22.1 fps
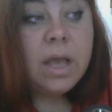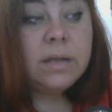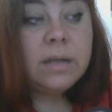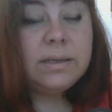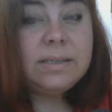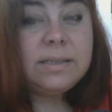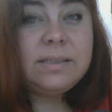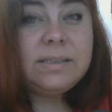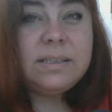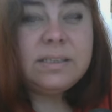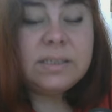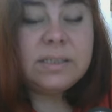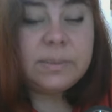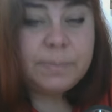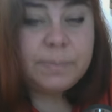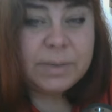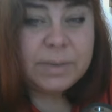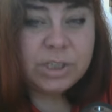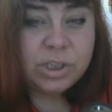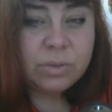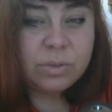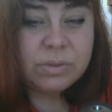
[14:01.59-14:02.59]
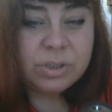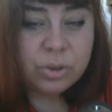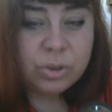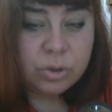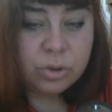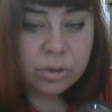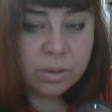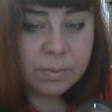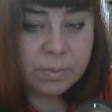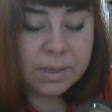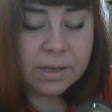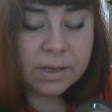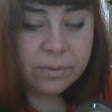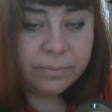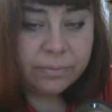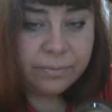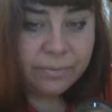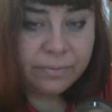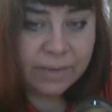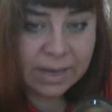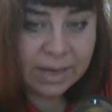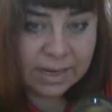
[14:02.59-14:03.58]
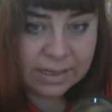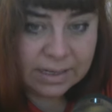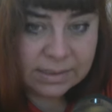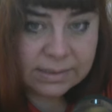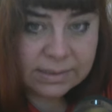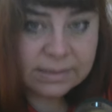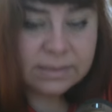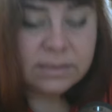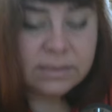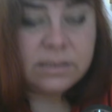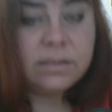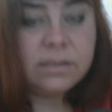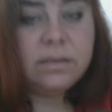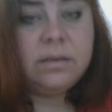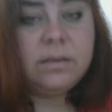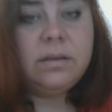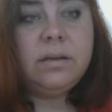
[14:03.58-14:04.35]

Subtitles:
This is a special astronomical phase.